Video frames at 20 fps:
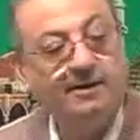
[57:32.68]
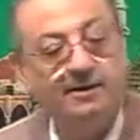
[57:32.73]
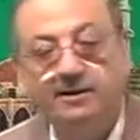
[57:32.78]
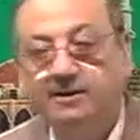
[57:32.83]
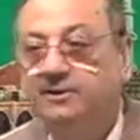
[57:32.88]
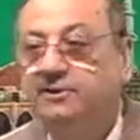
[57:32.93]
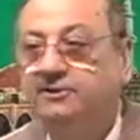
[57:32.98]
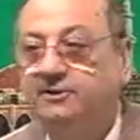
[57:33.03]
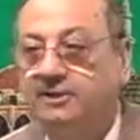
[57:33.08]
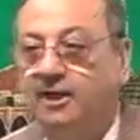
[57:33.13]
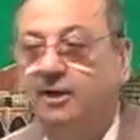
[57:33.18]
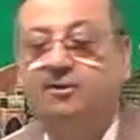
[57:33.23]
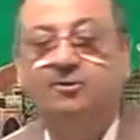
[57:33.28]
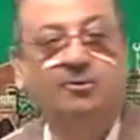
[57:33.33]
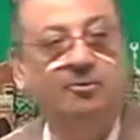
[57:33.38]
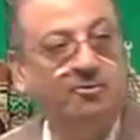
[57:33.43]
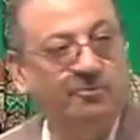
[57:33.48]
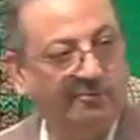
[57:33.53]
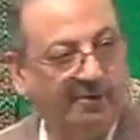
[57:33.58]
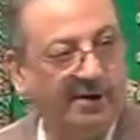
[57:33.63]

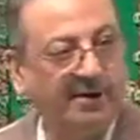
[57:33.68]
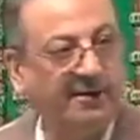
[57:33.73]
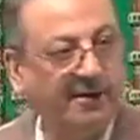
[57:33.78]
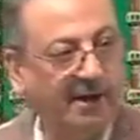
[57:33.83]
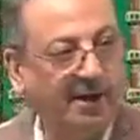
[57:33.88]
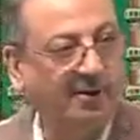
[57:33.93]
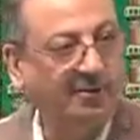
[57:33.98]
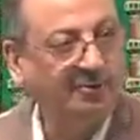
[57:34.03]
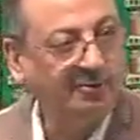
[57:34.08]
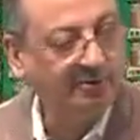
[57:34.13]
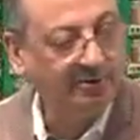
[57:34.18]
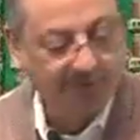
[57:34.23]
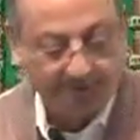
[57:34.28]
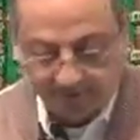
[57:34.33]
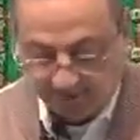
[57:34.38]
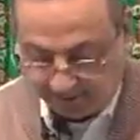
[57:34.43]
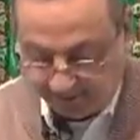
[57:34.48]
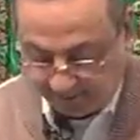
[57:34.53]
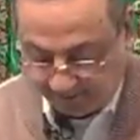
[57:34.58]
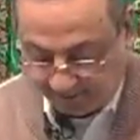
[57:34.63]
Yaqub went out,
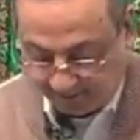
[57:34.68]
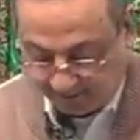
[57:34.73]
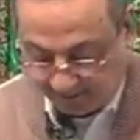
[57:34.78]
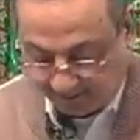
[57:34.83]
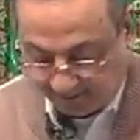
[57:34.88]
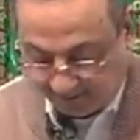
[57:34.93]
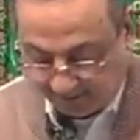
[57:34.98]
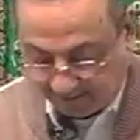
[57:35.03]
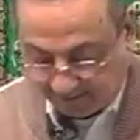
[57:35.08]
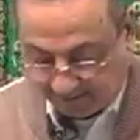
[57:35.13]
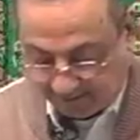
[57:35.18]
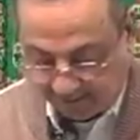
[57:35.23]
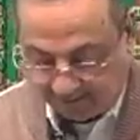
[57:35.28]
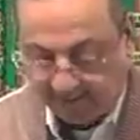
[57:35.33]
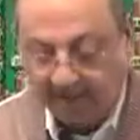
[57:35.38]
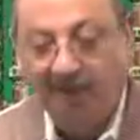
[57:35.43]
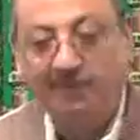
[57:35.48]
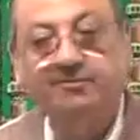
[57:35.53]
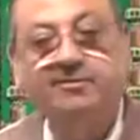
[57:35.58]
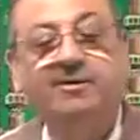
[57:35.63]
and
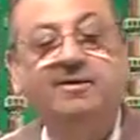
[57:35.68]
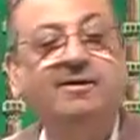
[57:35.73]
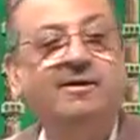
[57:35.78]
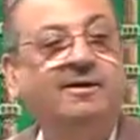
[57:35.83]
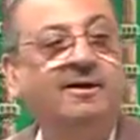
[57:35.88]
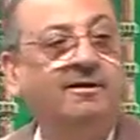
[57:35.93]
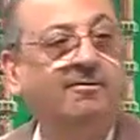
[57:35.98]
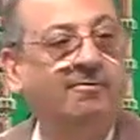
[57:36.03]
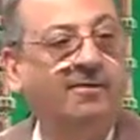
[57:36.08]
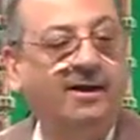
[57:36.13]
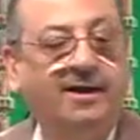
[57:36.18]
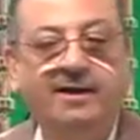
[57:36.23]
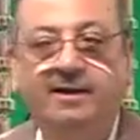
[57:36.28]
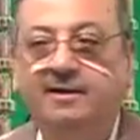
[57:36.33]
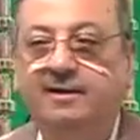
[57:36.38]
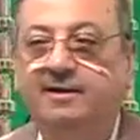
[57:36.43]
after a little while,